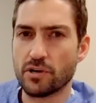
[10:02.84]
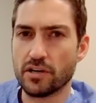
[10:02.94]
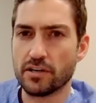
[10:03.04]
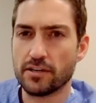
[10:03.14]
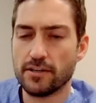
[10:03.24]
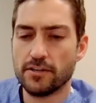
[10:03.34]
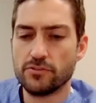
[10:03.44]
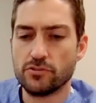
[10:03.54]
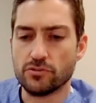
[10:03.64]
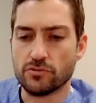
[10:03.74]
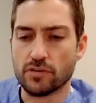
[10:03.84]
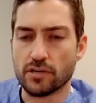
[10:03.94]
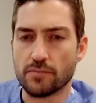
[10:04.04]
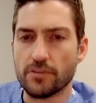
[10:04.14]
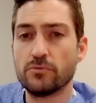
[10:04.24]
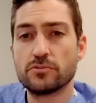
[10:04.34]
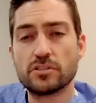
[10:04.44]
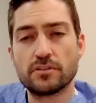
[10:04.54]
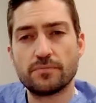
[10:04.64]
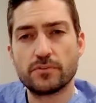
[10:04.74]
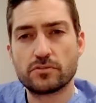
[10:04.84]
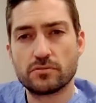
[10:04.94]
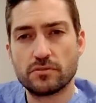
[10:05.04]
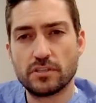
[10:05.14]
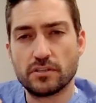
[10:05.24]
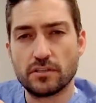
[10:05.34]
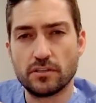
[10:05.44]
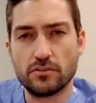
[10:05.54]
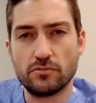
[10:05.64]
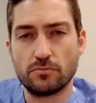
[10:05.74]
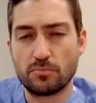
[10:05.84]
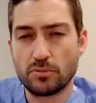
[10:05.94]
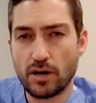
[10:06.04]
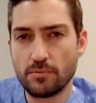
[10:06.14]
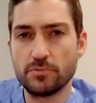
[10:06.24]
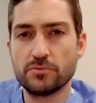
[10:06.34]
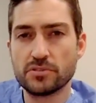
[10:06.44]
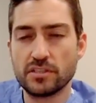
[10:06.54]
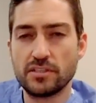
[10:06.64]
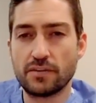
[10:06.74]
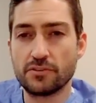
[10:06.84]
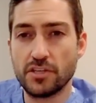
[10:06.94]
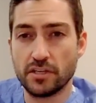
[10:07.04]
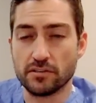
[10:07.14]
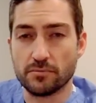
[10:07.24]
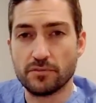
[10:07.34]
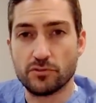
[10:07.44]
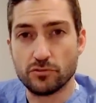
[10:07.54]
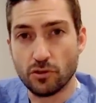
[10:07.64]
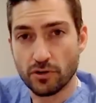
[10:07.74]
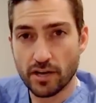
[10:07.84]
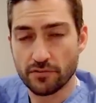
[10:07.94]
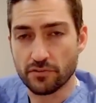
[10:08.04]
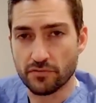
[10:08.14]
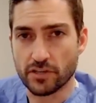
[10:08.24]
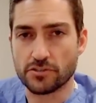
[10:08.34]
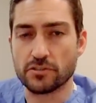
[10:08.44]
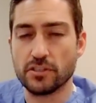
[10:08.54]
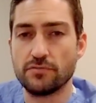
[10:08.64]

way to. Um, I don't say you probably will see diverticulum if you don't have an infection.